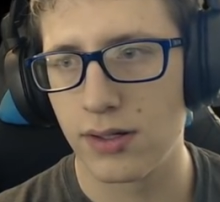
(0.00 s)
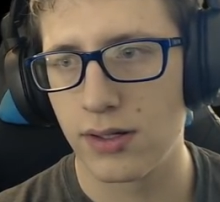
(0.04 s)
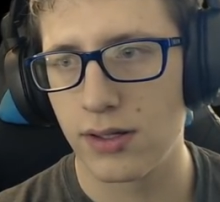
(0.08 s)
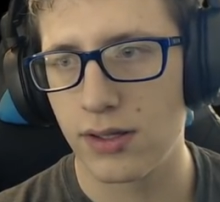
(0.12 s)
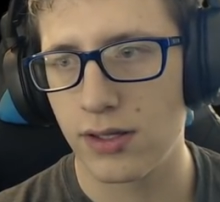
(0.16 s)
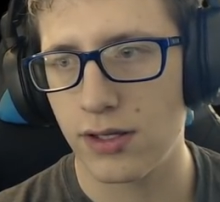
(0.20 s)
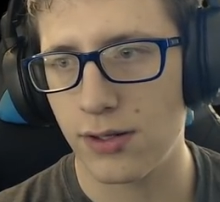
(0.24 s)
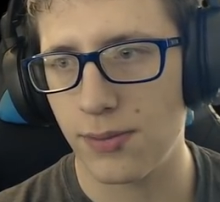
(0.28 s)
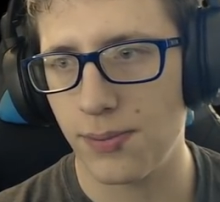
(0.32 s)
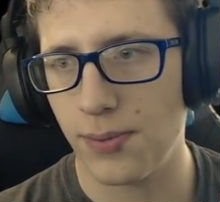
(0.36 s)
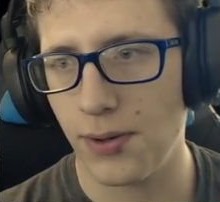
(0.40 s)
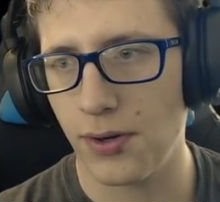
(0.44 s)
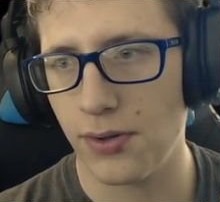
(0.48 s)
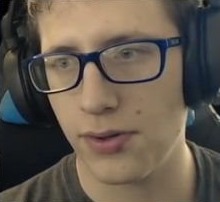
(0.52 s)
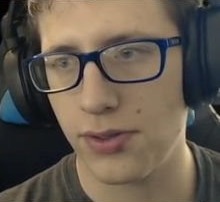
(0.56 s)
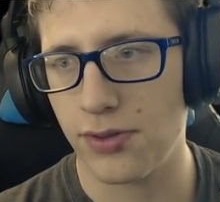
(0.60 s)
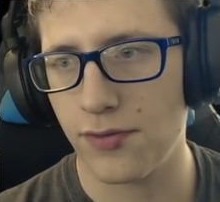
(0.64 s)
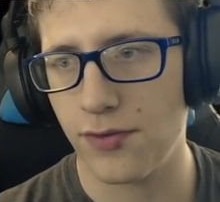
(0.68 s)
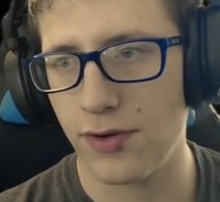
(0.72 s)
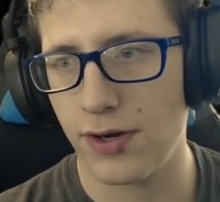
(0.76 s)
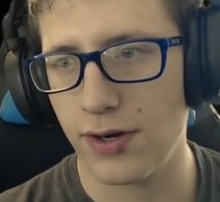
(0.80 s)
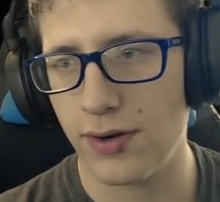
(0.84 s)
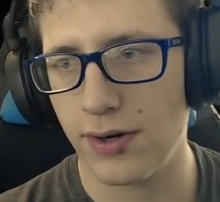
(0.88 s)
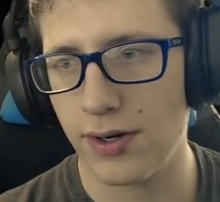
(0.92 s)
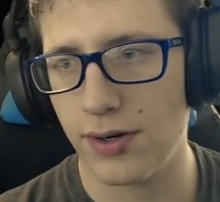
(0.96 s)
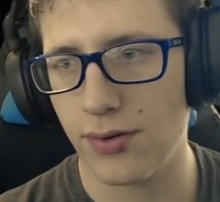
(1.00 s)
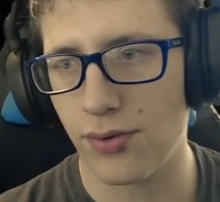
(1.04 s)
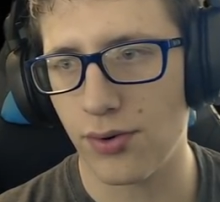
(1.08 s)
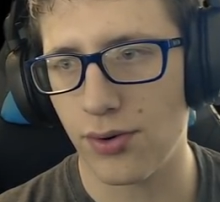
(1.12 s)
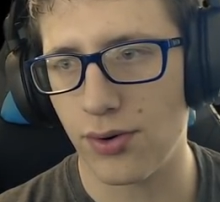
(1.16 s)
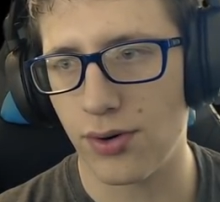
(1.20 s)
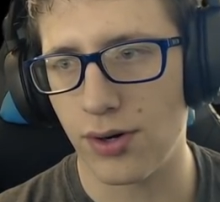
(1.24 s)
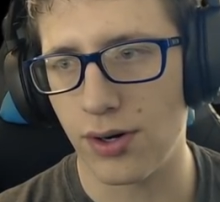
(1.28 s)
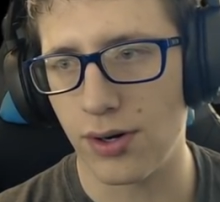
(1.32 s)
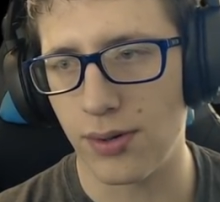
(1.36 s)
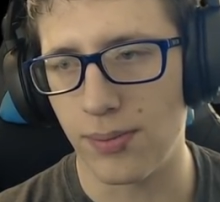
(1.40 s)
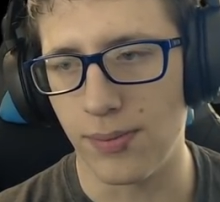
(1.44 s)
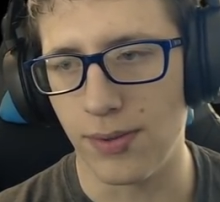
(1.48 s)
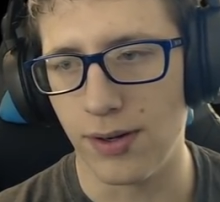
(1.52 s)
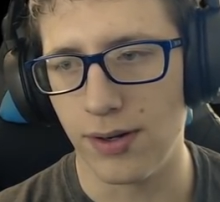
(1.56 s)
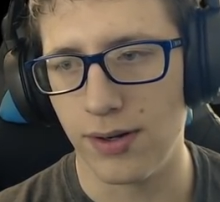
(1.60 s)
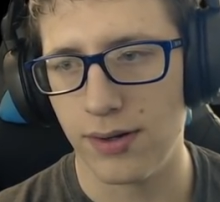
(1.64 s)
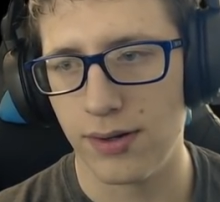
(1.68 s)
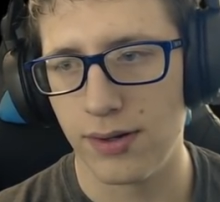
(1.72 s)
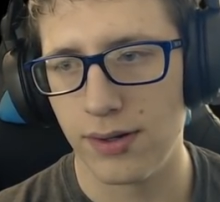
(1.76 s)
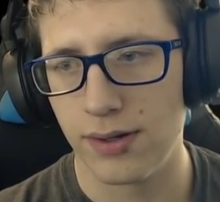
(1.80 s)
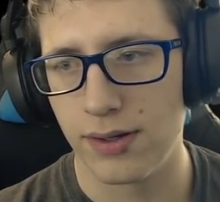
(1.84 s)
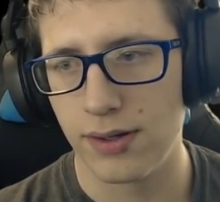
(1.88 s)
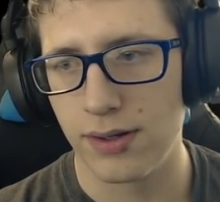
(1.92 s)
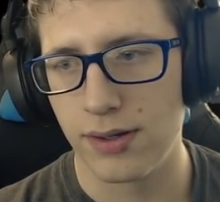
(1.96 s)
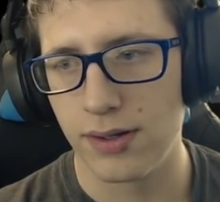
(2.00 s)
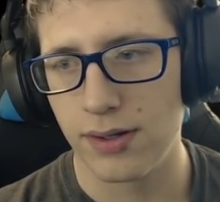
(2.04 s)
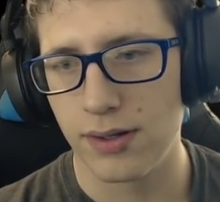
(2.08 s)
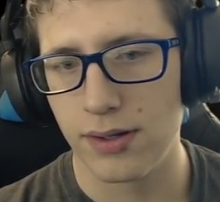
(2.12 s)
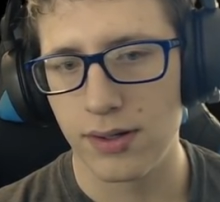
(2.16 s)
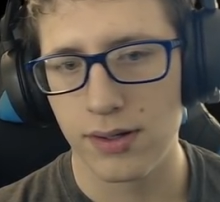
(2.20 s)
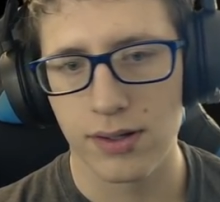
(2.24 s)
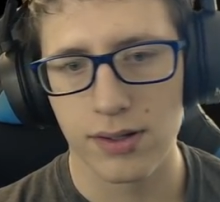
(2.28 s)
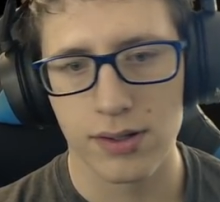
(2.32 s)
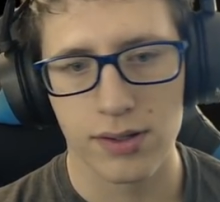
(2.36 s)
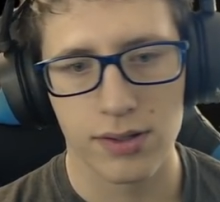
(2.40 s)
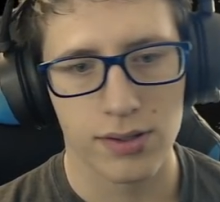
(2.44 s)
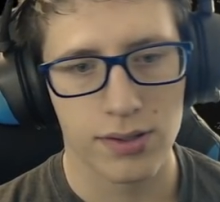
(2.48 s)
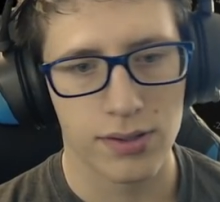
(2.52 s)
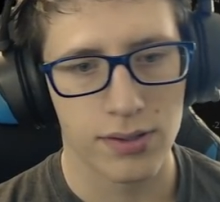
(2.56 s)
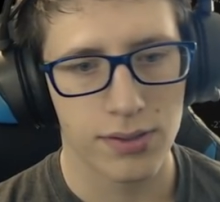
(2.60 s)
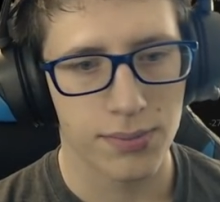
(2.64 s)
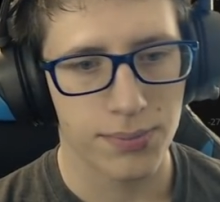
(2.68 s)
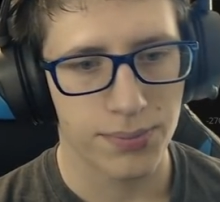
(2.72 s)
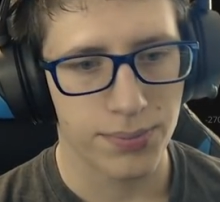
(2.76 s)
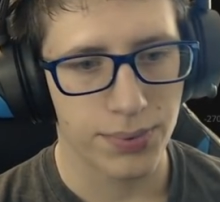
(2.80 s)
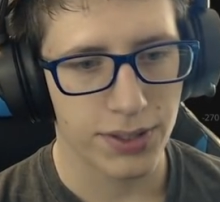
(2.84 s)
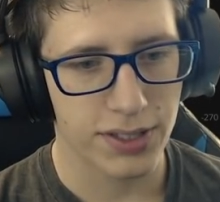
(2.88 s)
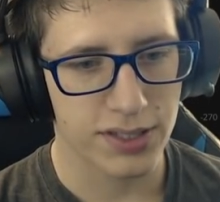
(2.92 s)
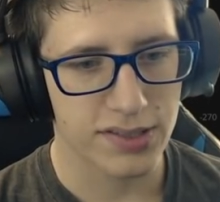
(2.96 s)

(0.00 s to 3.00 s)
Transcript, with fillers: They're both very warm but